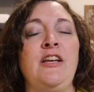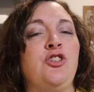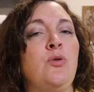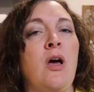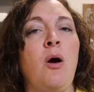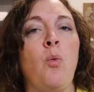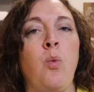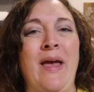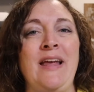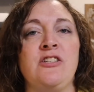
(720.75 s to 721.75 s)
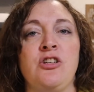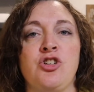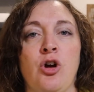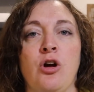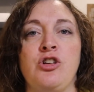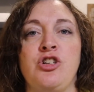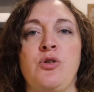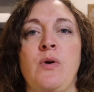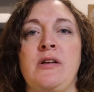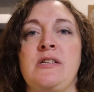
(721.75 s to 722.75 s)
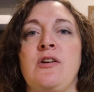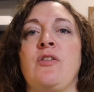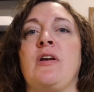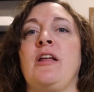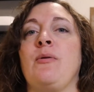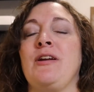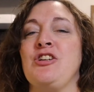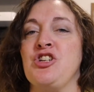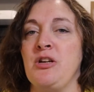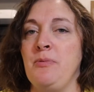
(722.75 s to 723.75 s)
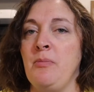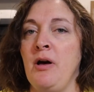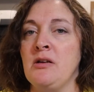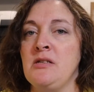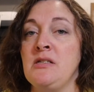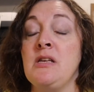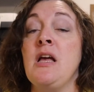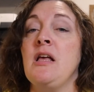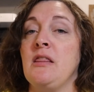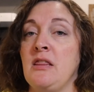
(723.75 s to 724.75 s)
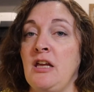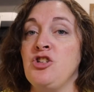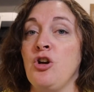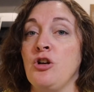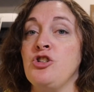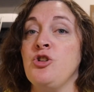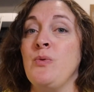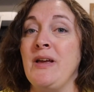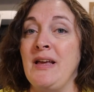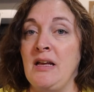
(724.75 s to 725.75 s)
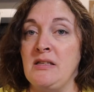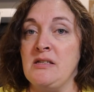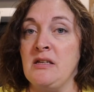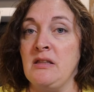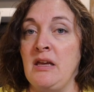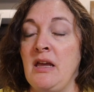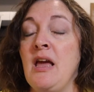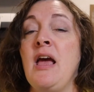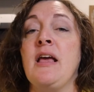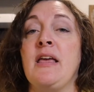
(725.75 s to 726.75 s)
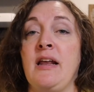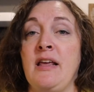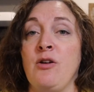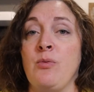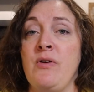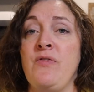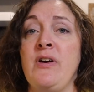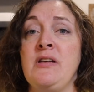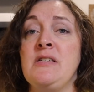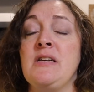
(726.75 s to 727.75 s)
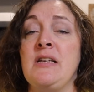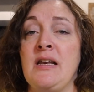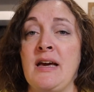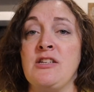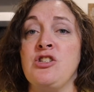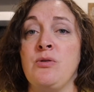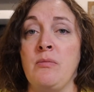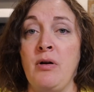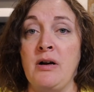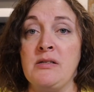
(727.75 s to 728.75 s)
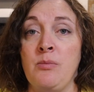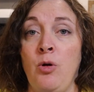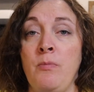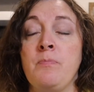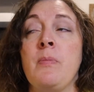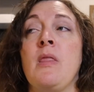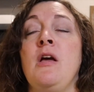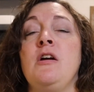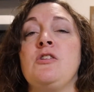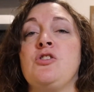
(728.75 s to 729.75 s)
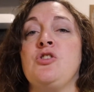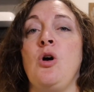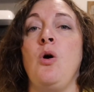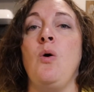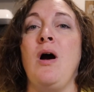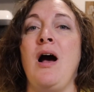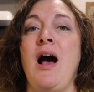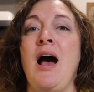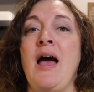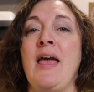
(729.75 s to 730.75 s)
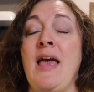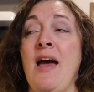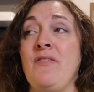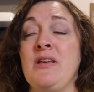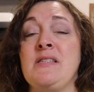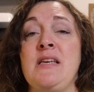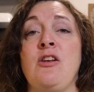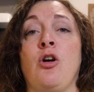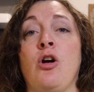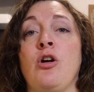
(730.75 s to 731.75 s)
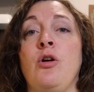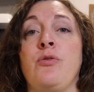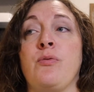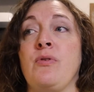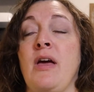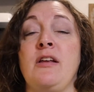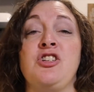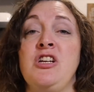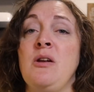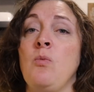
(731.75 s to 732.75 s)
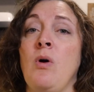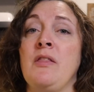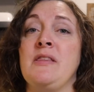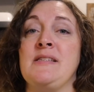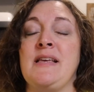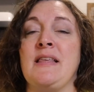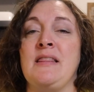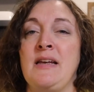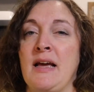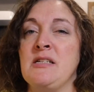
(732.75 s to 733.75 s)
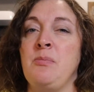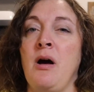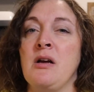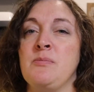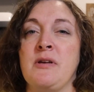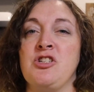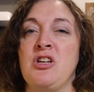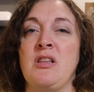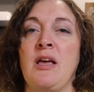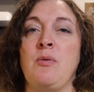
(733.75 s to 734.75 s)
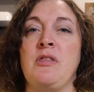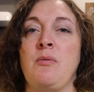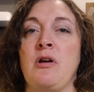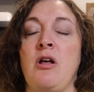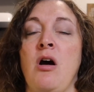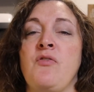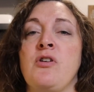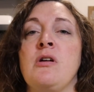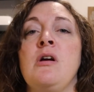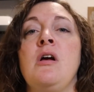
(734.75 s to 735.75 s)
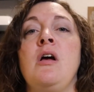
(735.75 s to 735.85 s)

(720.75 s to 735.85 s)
do not wait to charge you until they're getting ready to ship the boxes. They charge you instantly. Getting a refund, next to impossible. So I, having seen her go through that, and she didn't want the next box because she didn't like what they were going to offer.